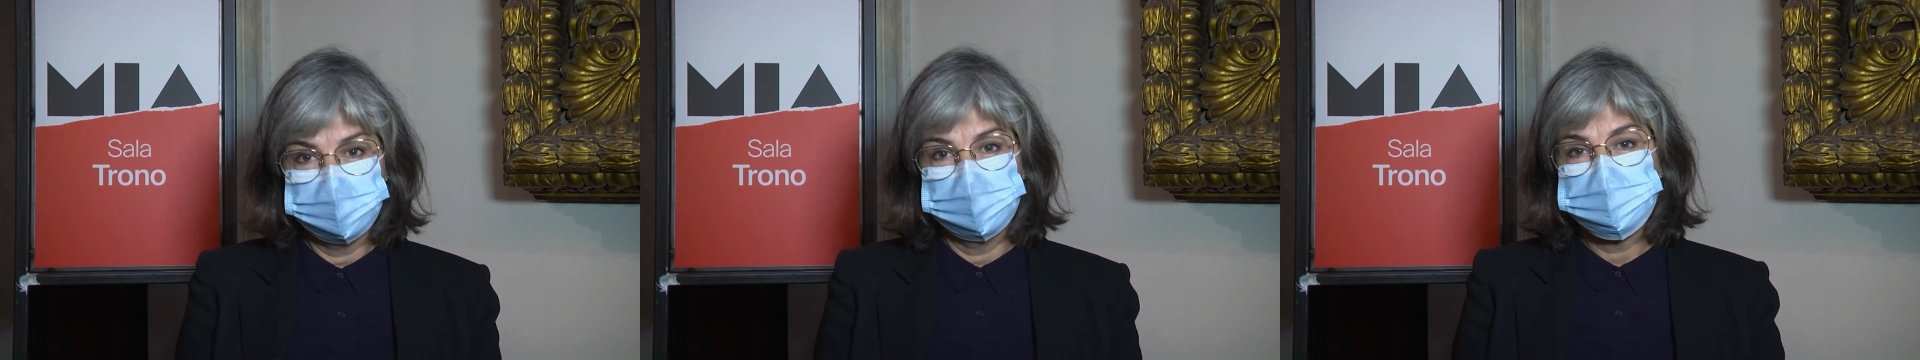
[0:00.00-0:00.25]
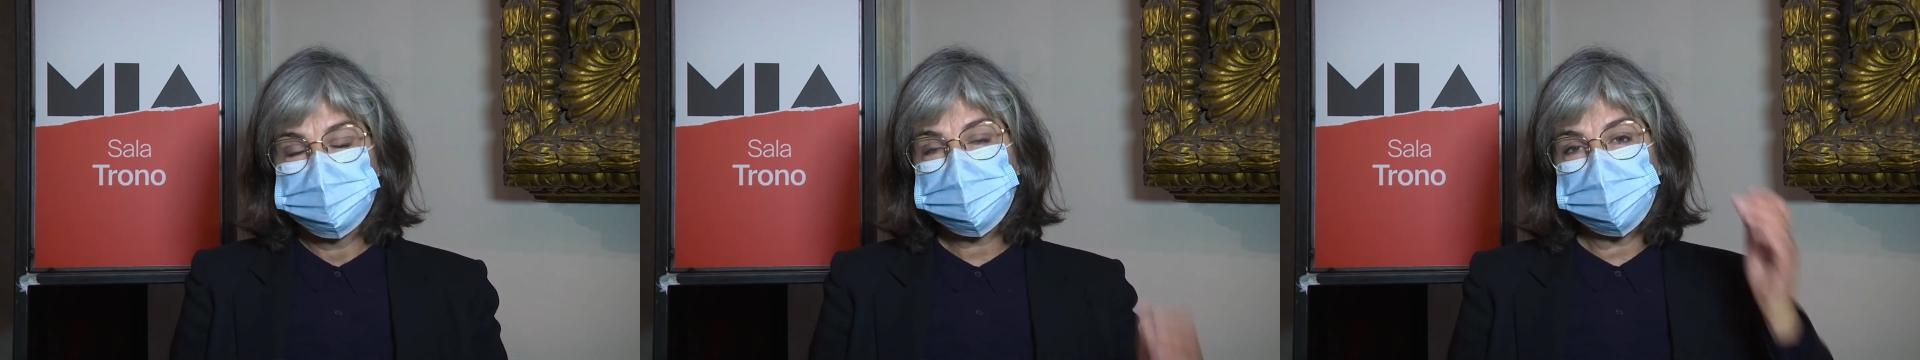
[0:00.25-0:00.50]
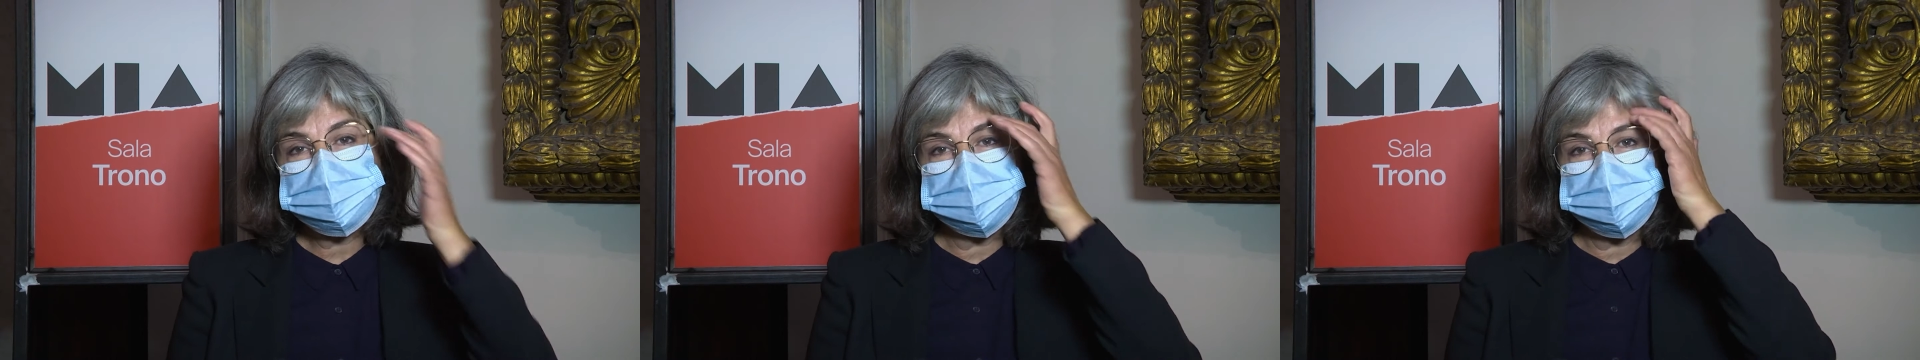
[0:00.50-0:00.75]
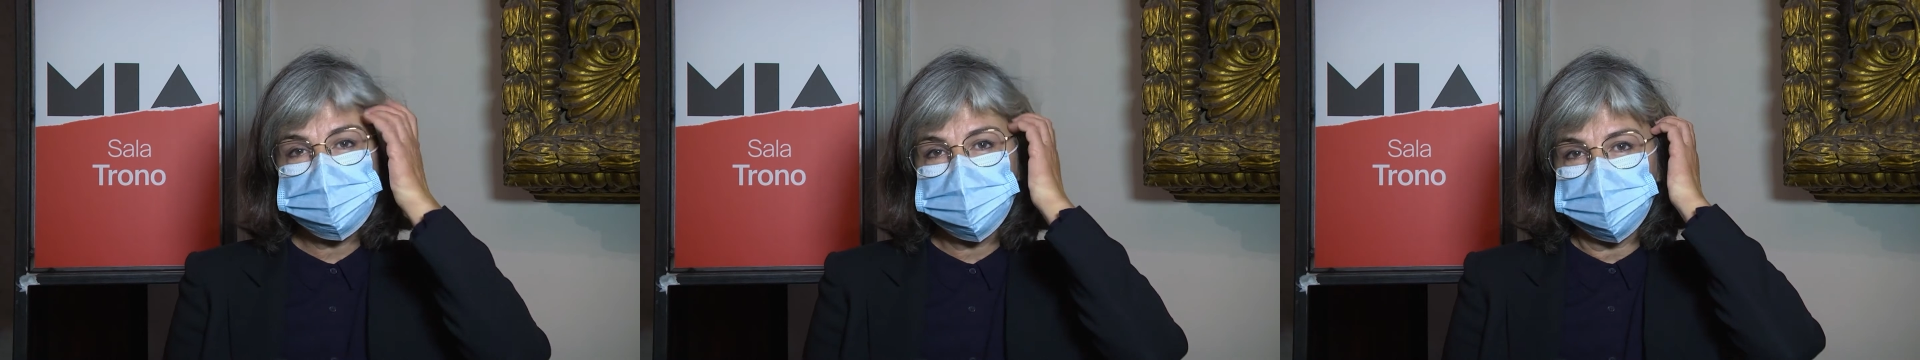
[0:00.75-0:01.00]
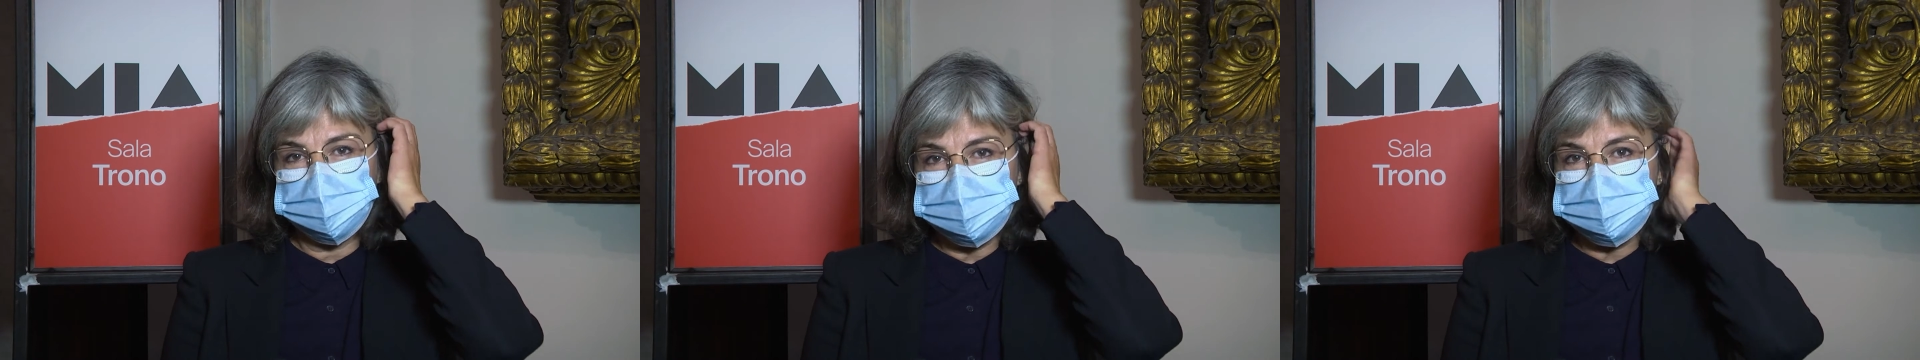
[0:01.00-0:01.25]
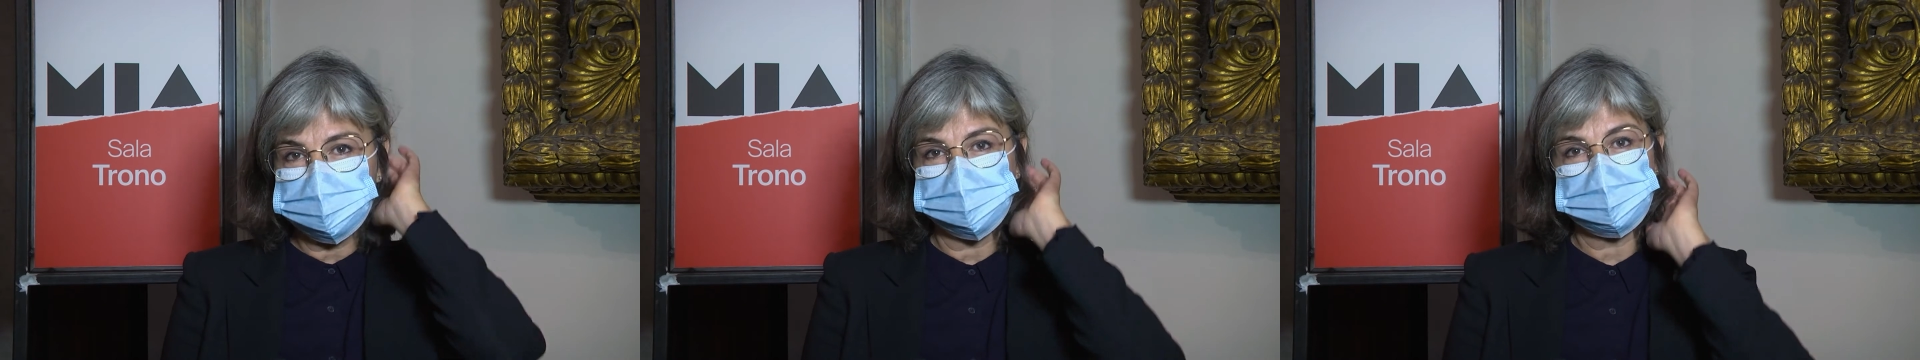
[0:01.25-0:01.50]
So I think it's
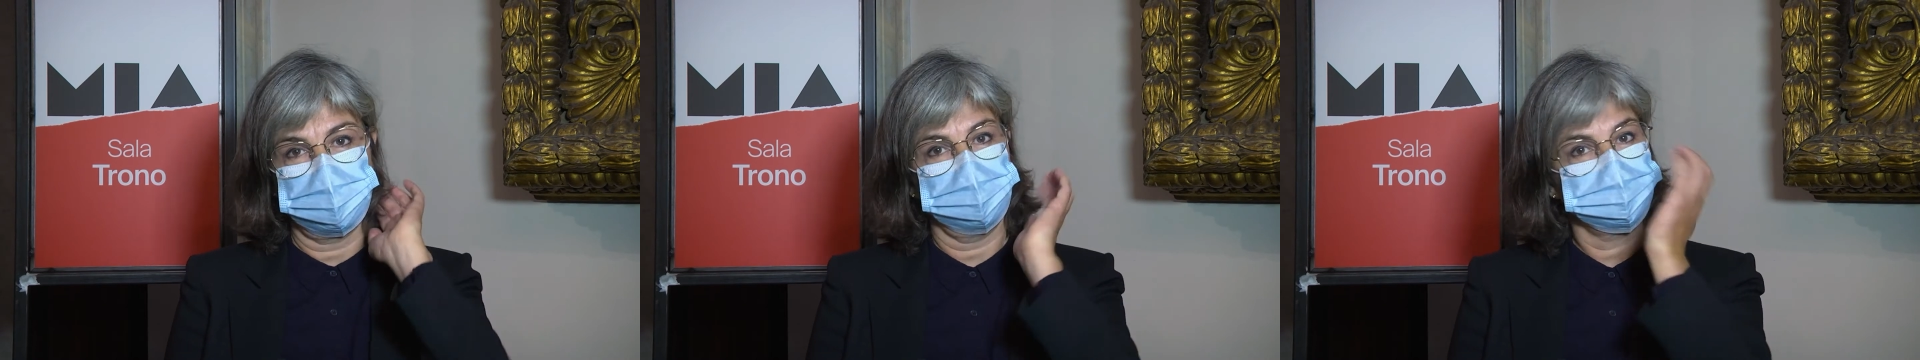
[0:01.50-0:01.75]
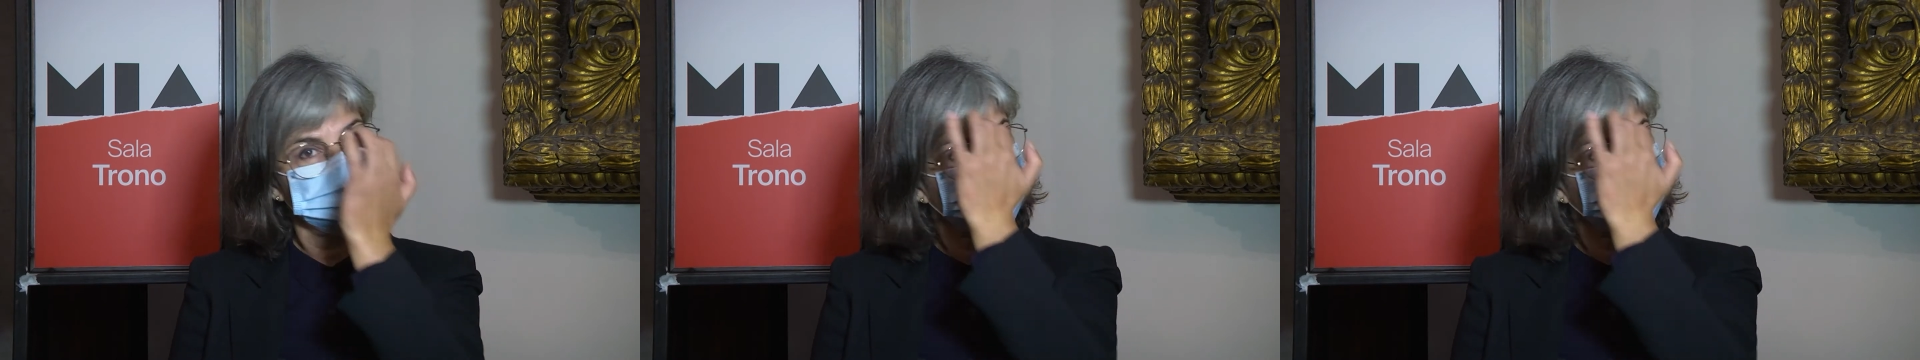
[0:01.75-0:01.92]
worrisome times,